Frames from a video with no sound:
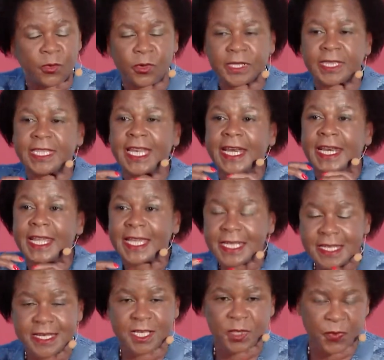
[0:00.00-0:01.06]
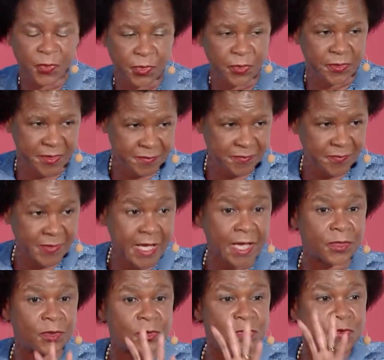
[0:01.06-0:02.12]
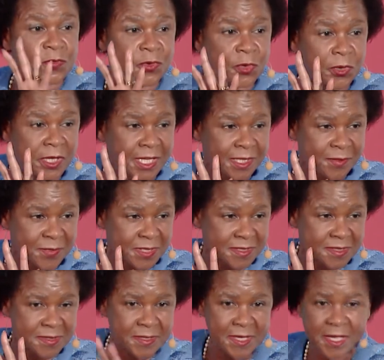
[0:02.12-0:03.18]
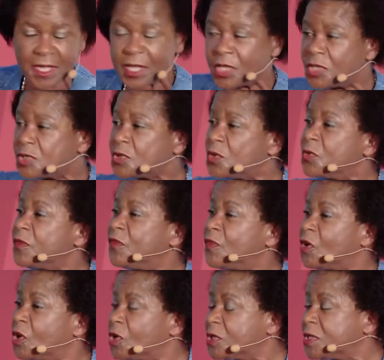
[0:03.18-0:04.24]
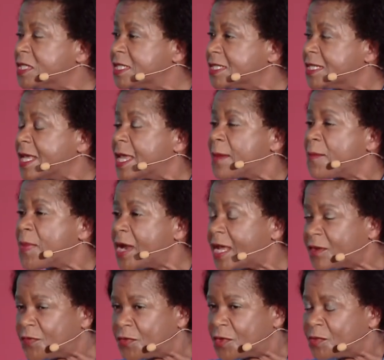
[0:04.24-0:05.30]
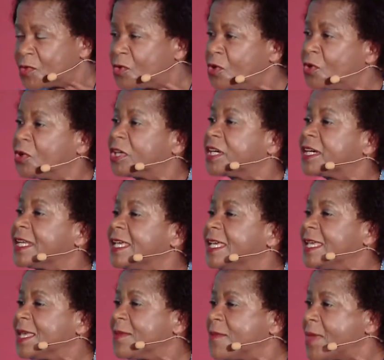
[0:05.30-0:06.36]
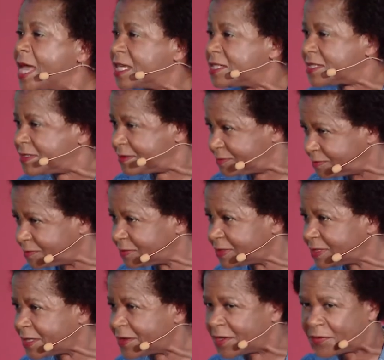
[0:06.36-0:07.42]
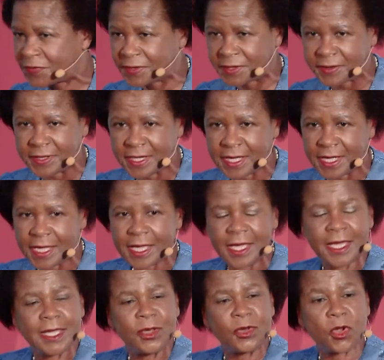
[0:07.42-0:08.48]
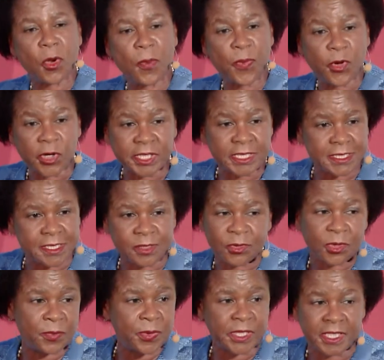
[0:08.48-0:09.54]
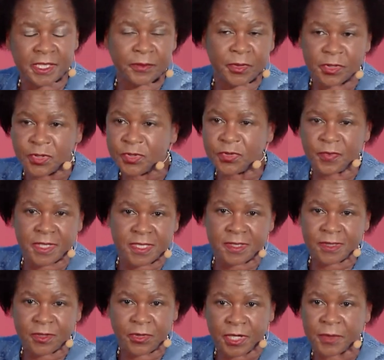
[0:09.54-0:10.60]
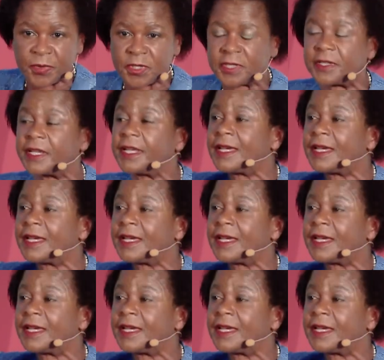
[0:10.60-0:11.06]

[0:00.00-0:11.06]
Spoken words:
readiness program are those four elements. So we've launched a platform called Reimagine South Africa. No point in complaining about Zuma's corruption.